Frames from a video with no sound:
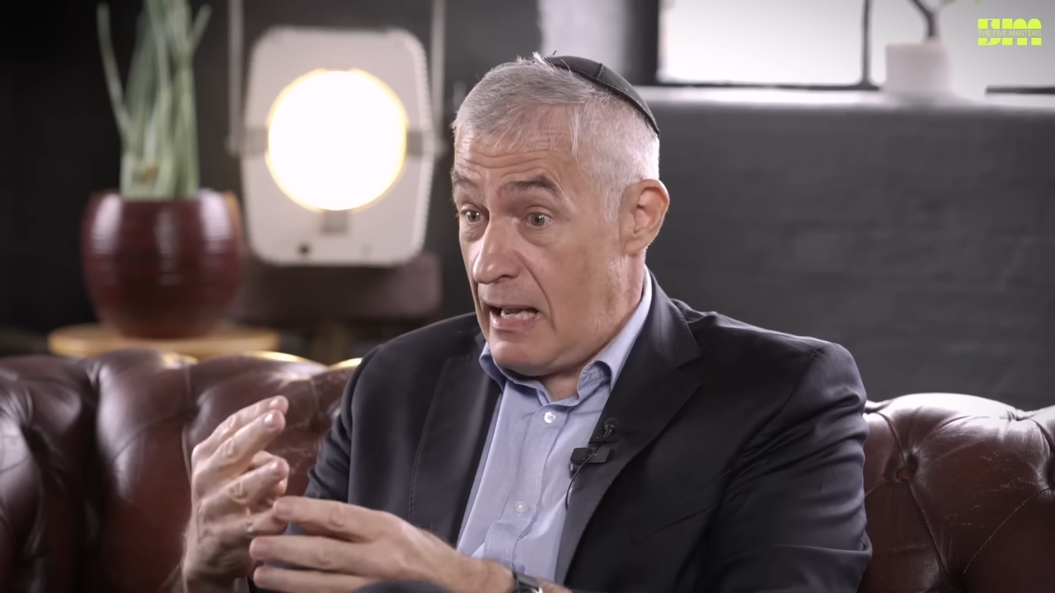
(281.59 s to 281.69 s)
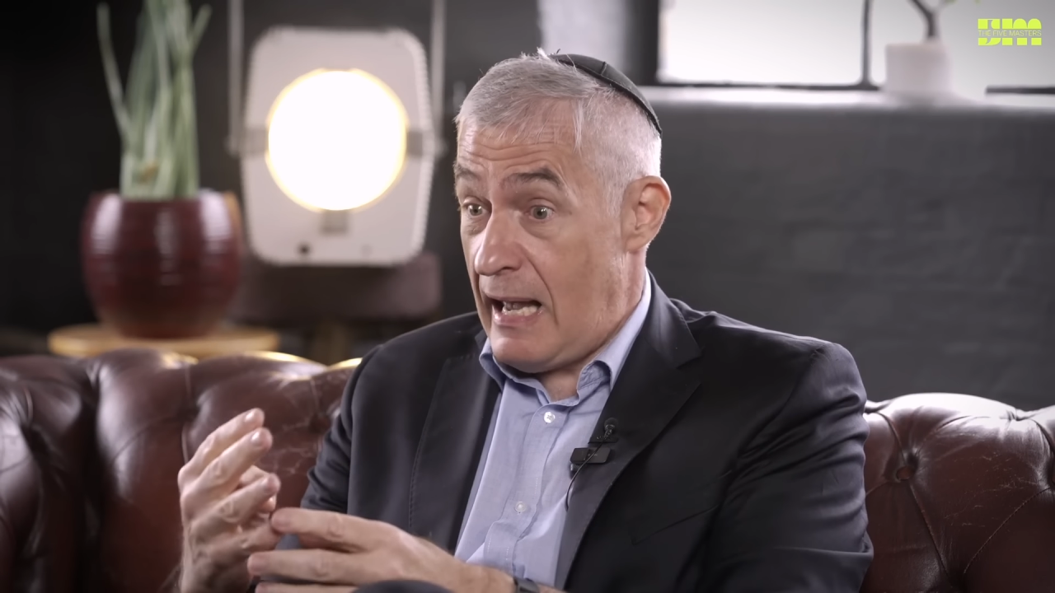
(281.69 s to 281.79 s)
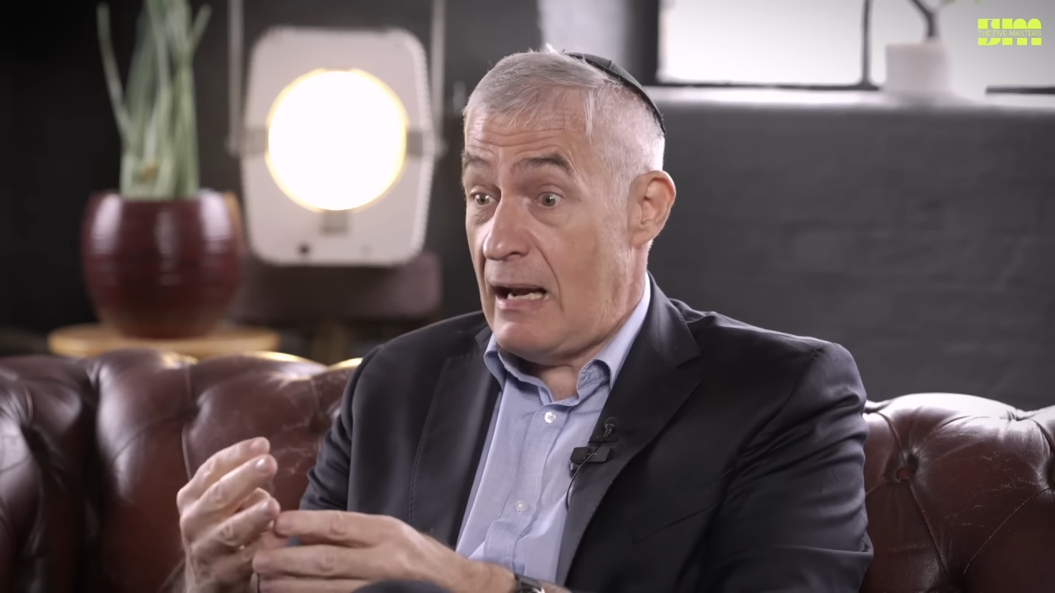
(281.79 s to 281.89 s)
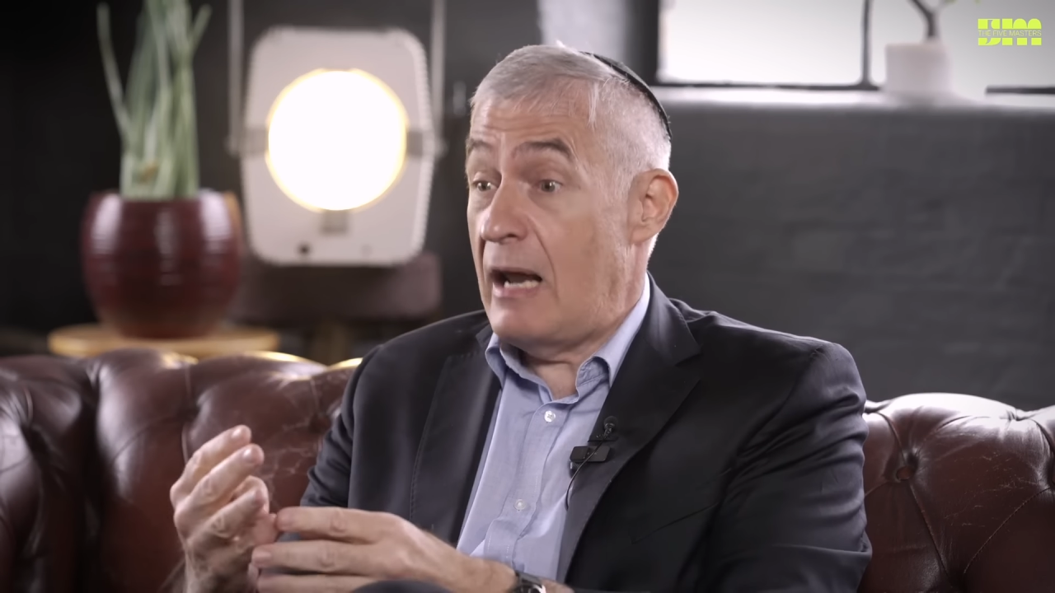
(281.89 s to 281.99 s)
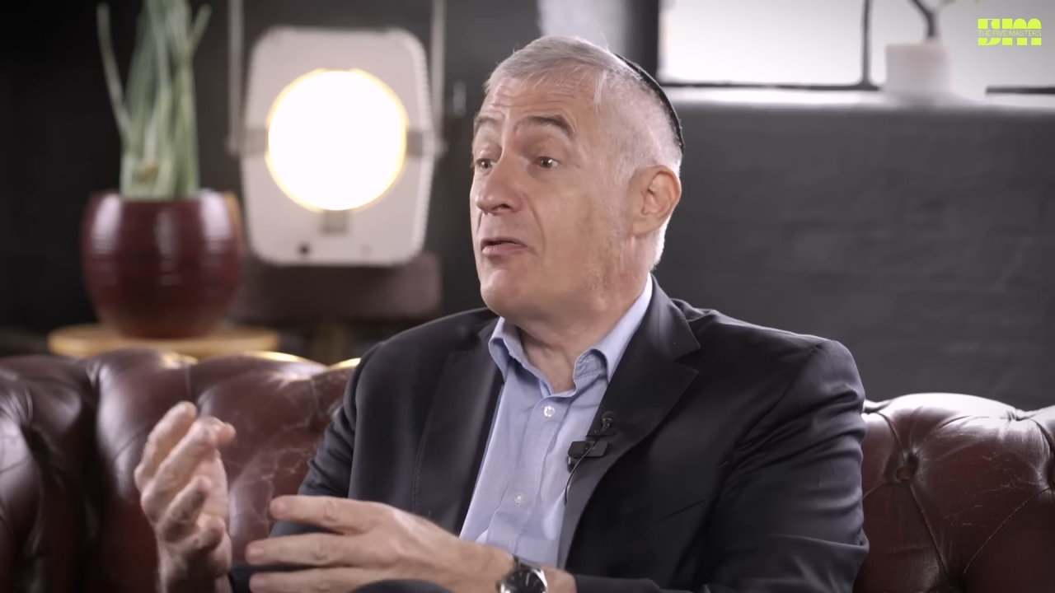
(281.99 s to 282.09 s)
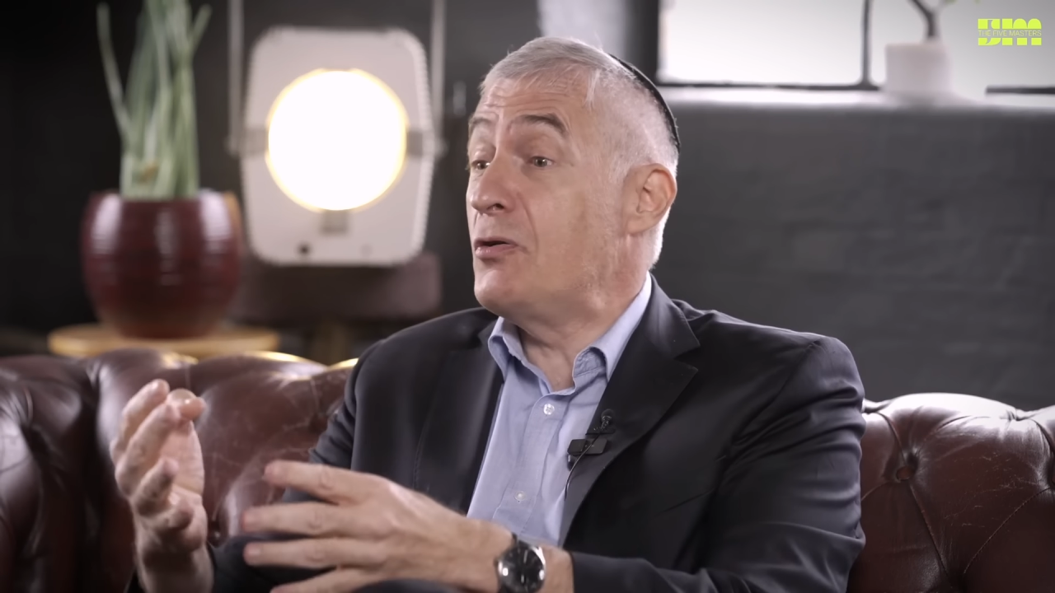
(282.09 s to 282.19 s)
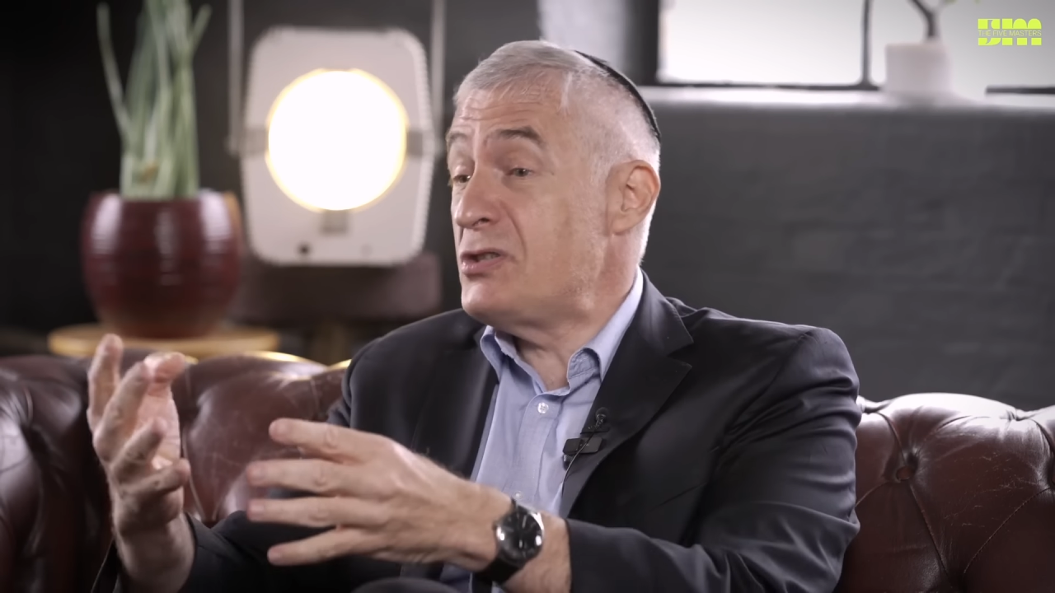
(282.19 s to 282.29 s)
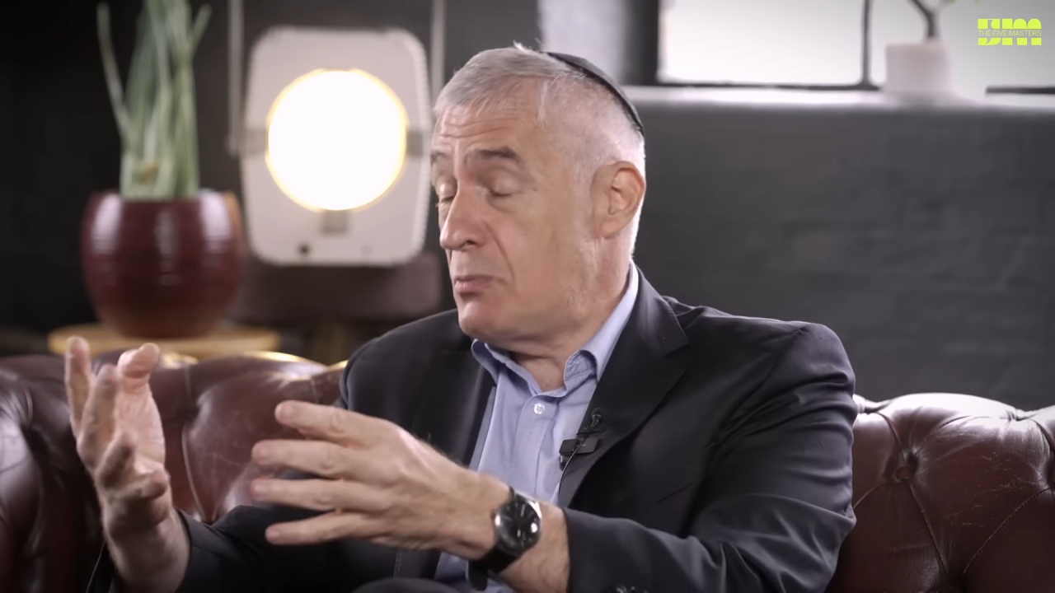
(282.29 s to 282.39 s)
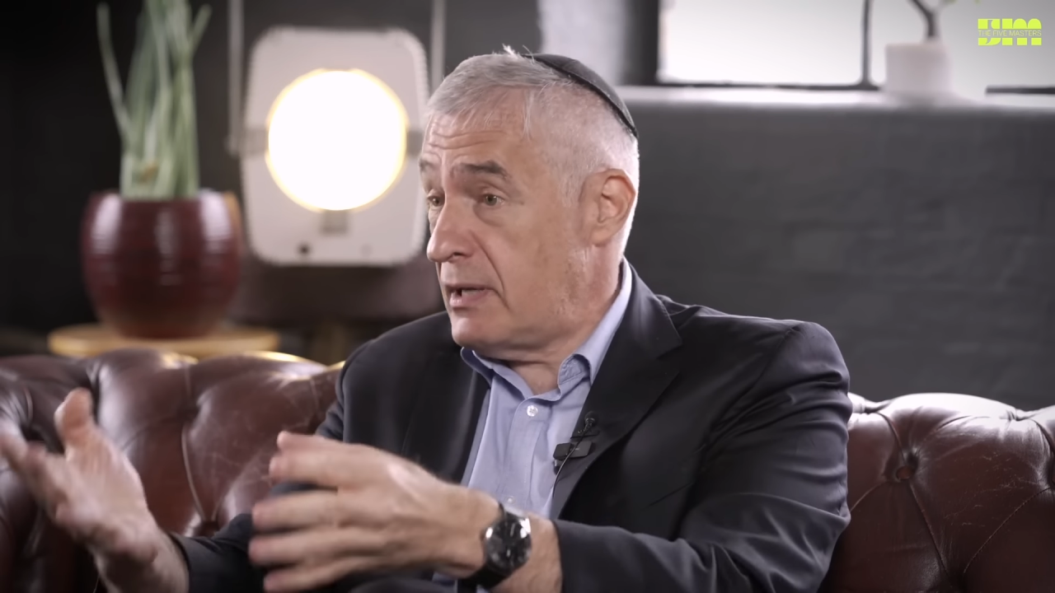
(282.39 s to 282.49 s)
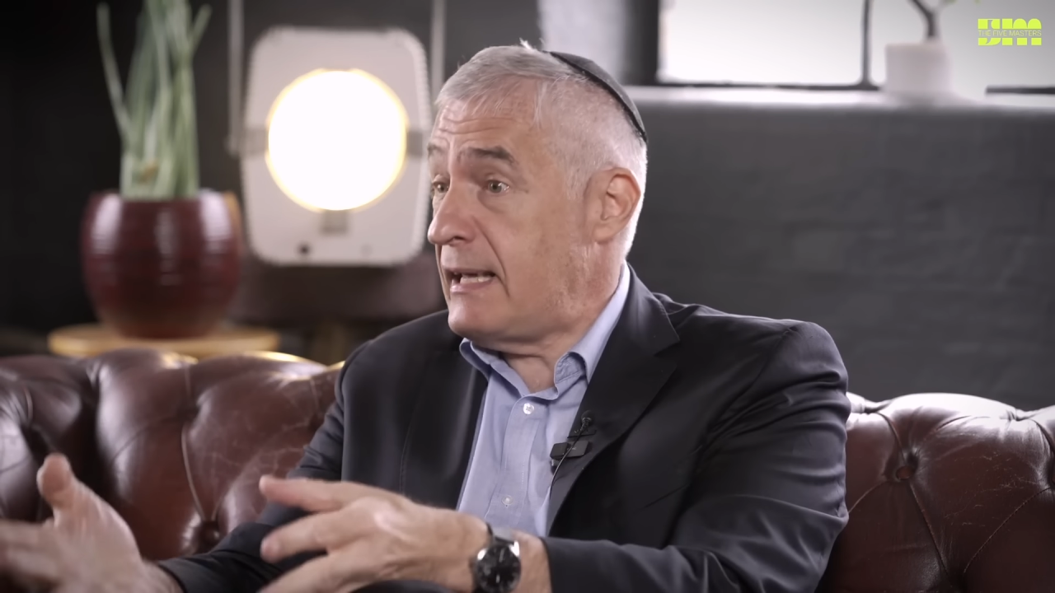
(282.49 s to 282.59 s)
and, and of
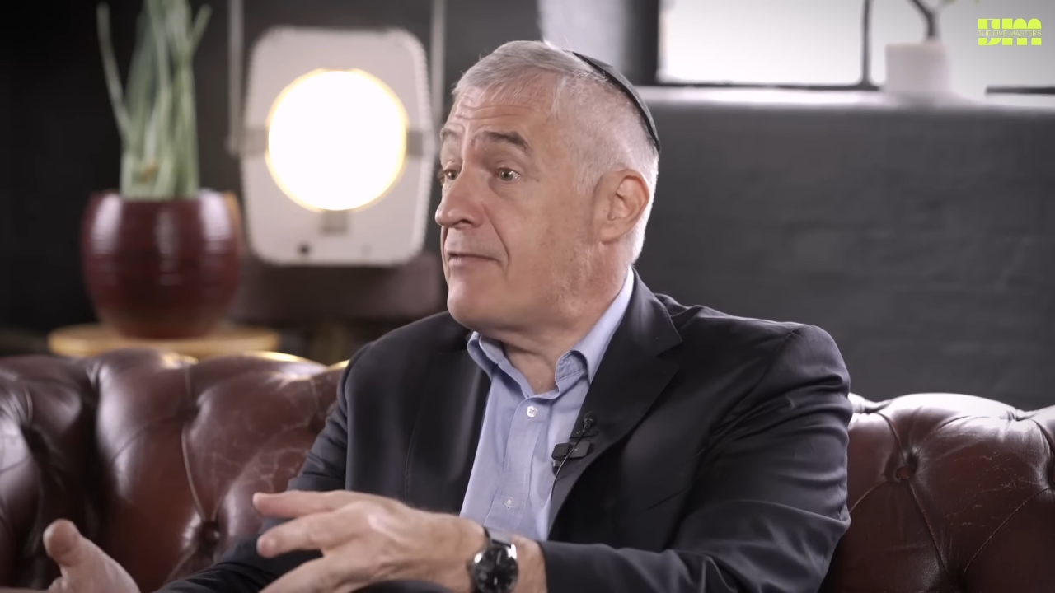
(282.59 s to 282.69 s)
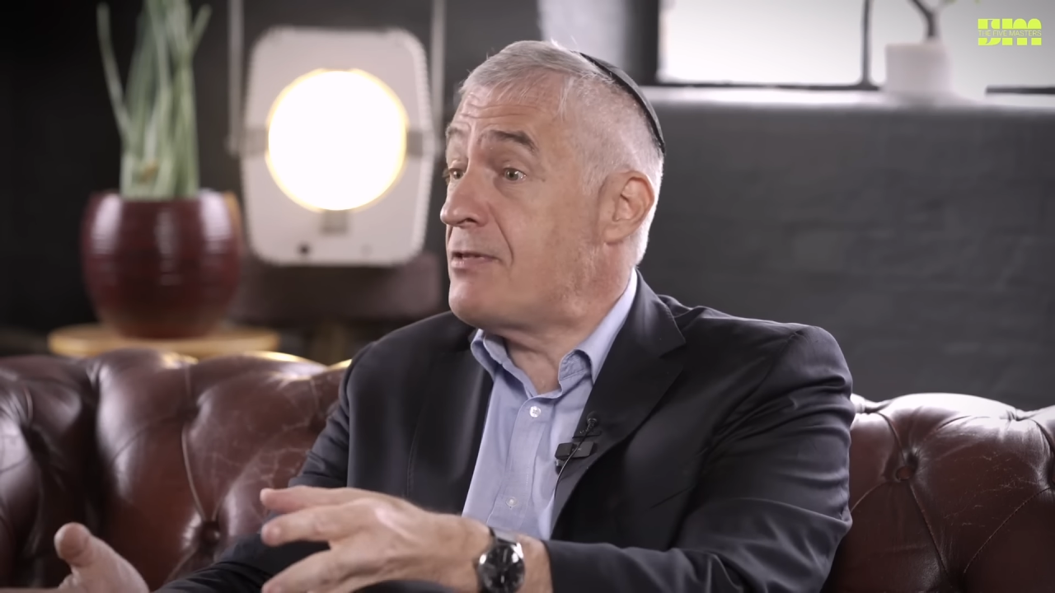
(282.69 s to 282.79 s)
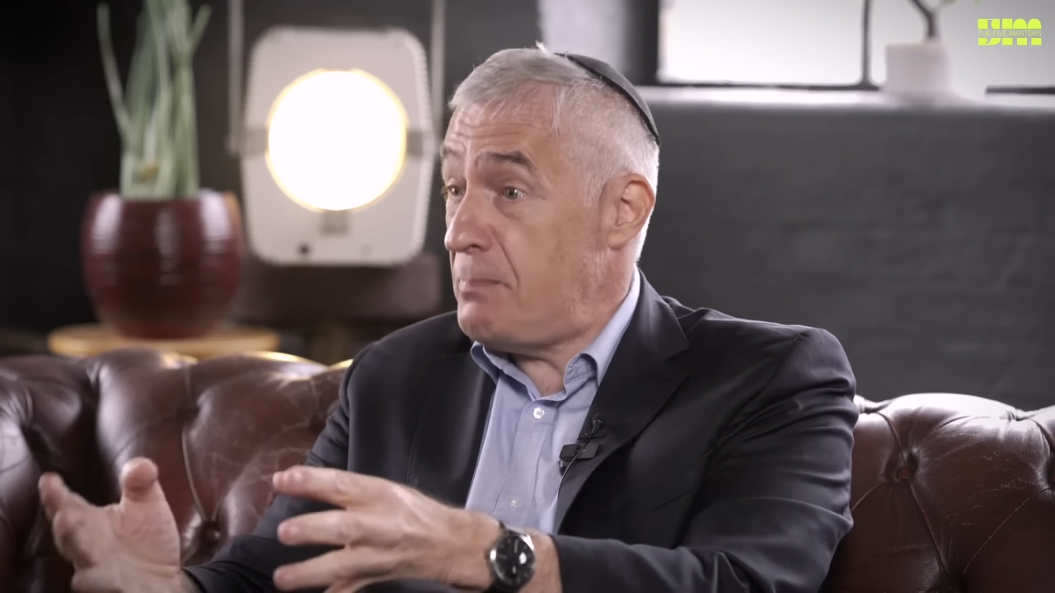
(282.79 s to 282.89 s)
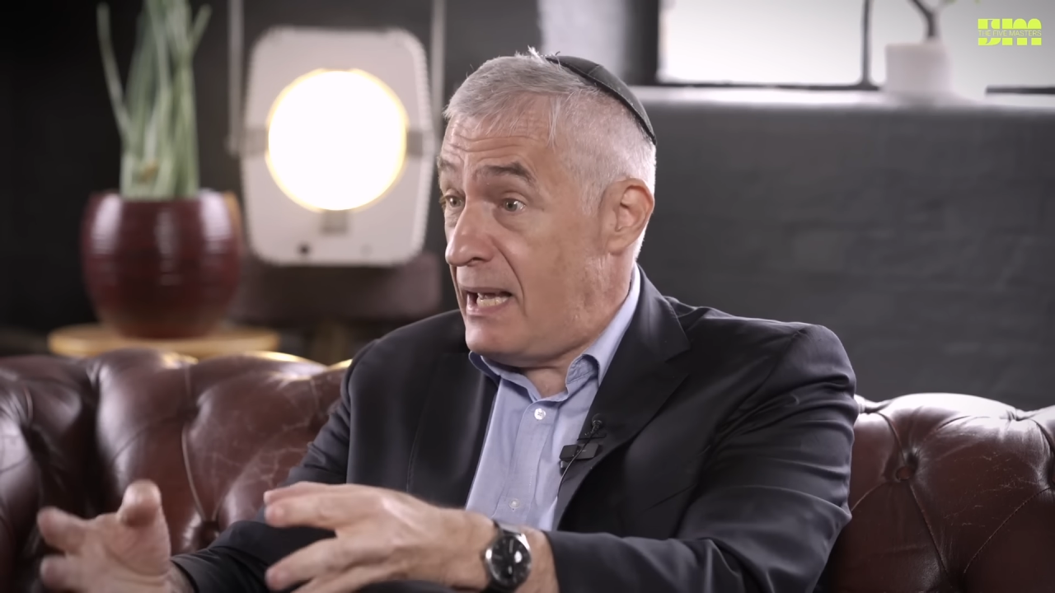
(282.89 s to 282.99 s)
course you want to care for the